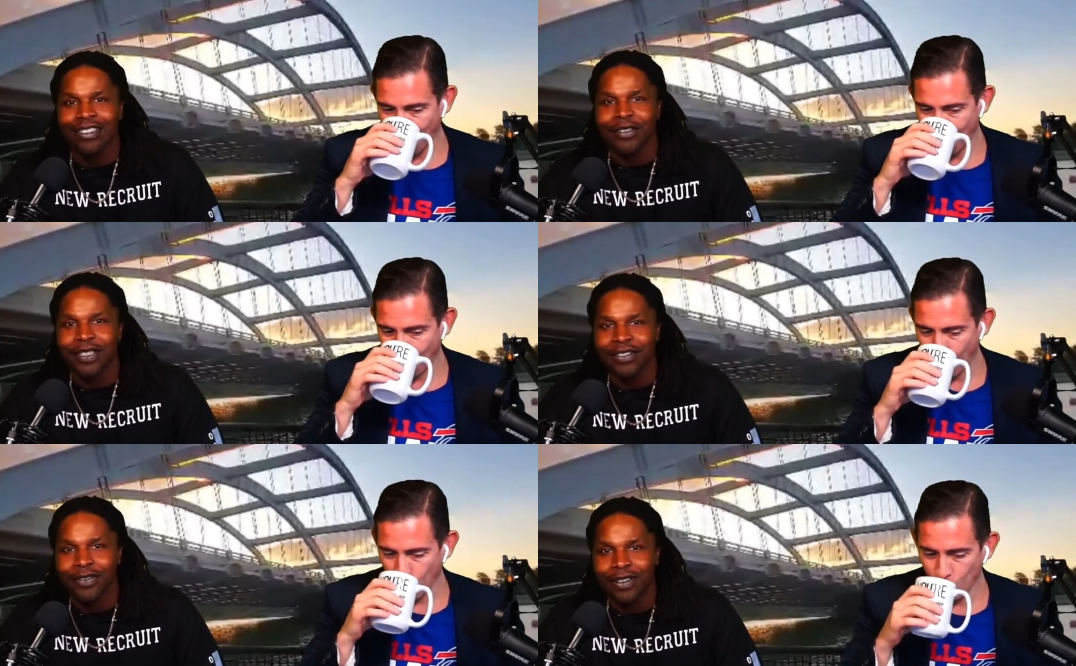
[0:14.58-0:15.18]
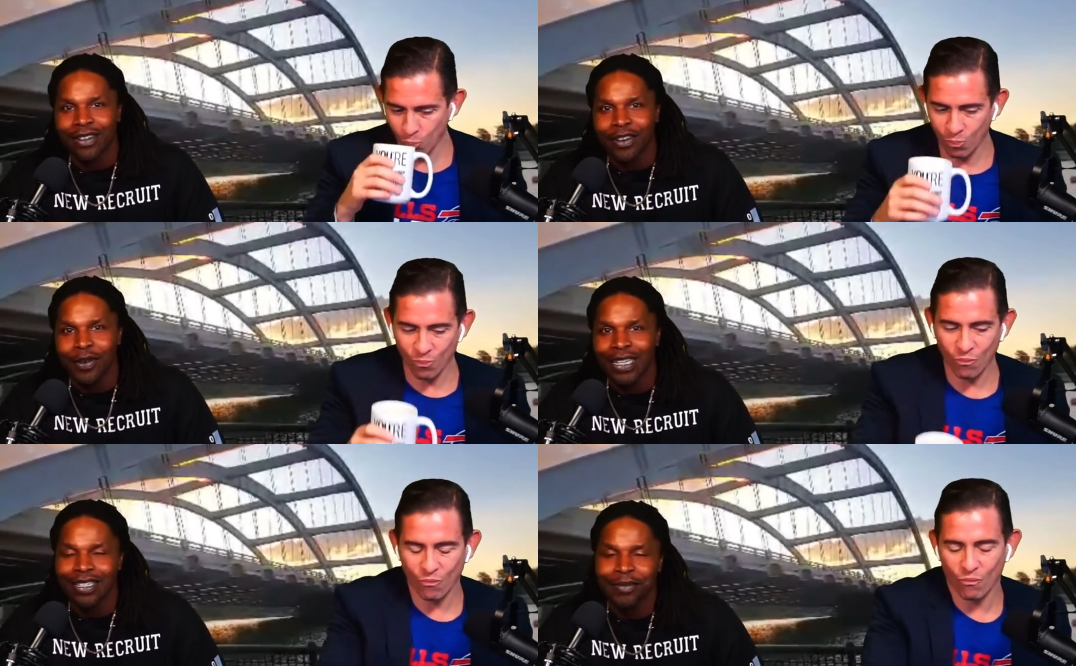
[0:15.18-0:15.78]
Speaker 1: to do this for
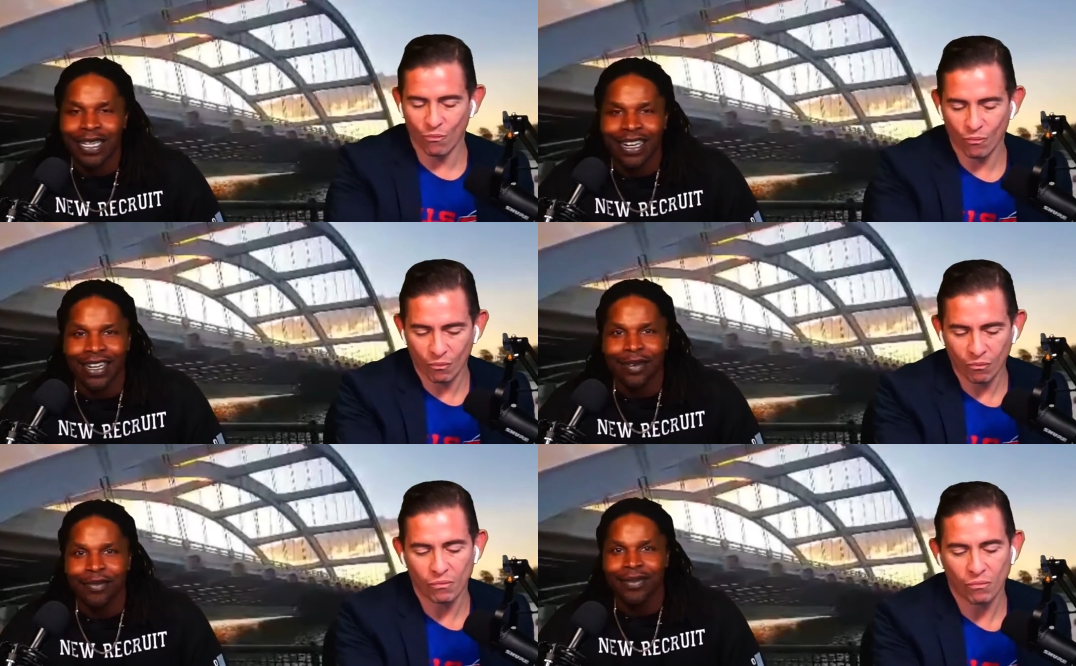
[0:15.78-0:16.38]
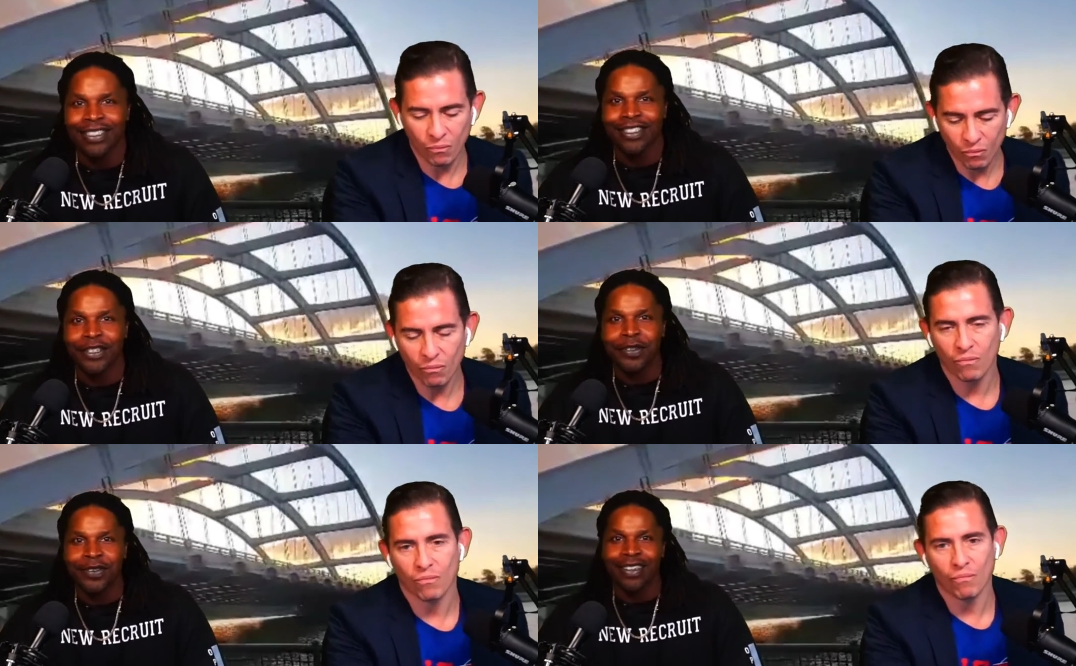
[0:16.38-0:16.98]
quite some time.
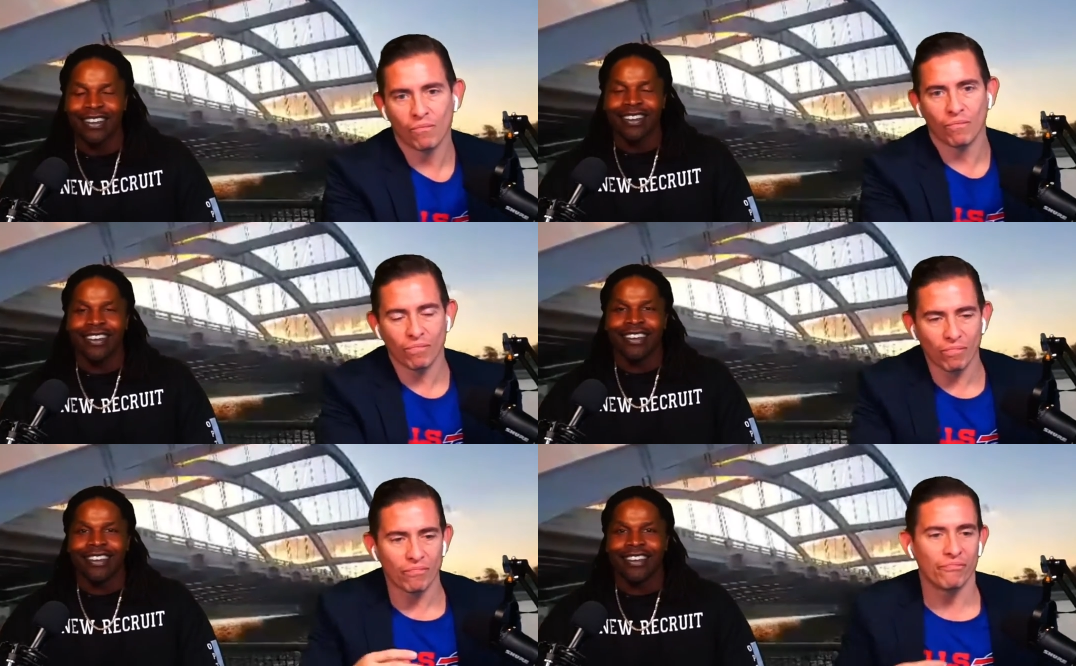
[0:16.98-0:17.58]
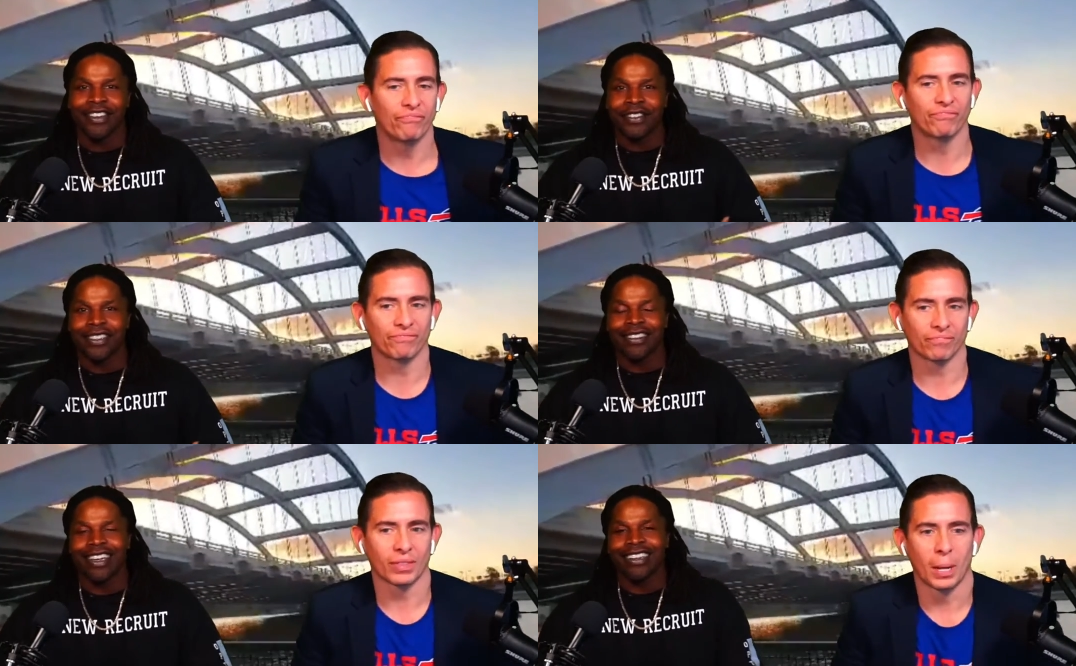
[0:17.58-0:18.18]
So, you know,
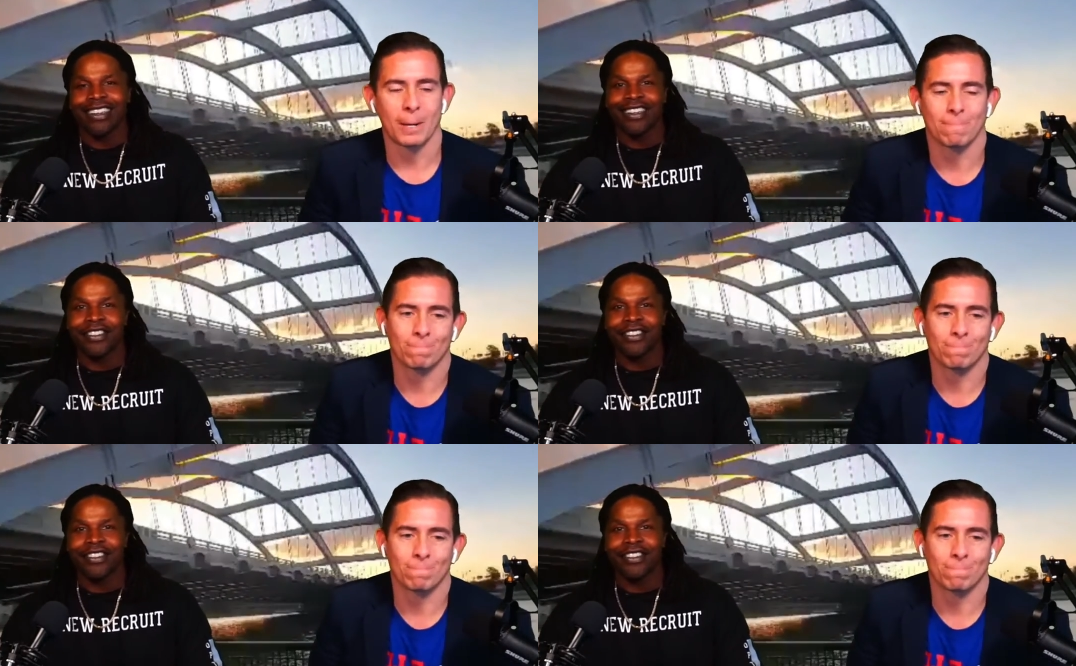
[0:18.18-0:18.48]
this is like the